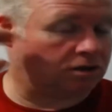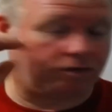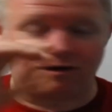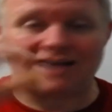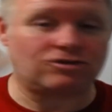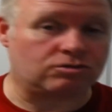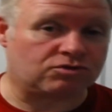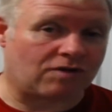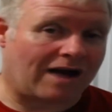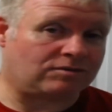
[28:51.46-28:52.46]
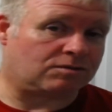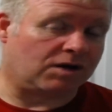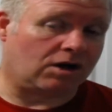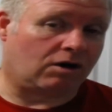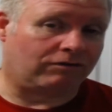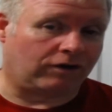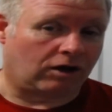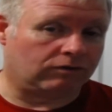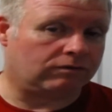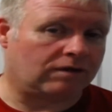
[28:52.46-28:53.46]
If you haven't subscribed to me over
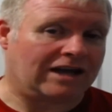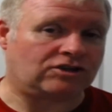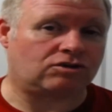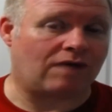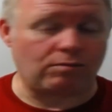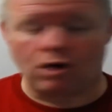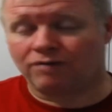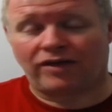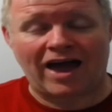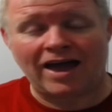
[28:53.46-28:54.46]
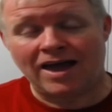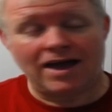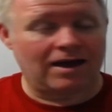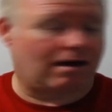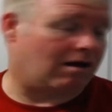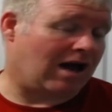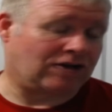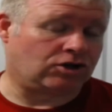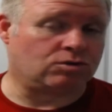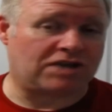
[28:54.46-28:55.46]
on Instagram, go over there. I
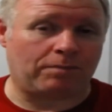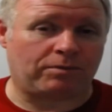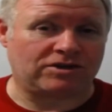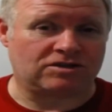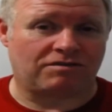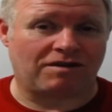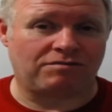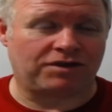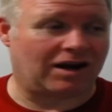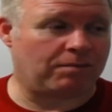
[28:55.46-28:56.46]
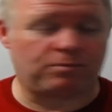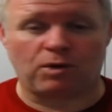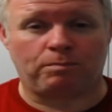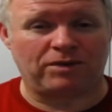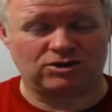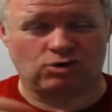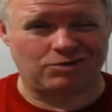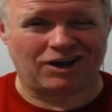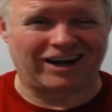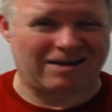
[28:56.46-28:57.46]
do take pictures of everything, and I put a picture up
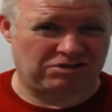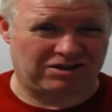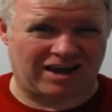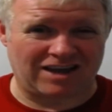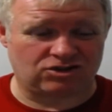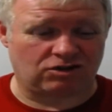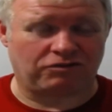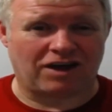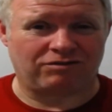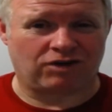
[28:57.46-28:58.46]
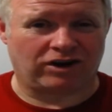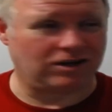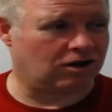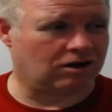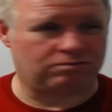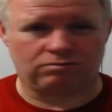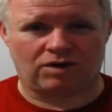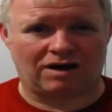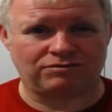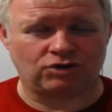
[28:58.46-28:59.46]
nearly every day, stuff that I've got in, you know,
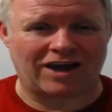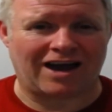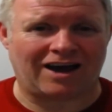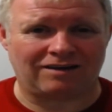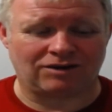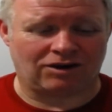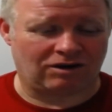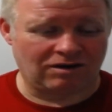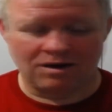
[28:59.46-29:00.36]
what I've took out, you know,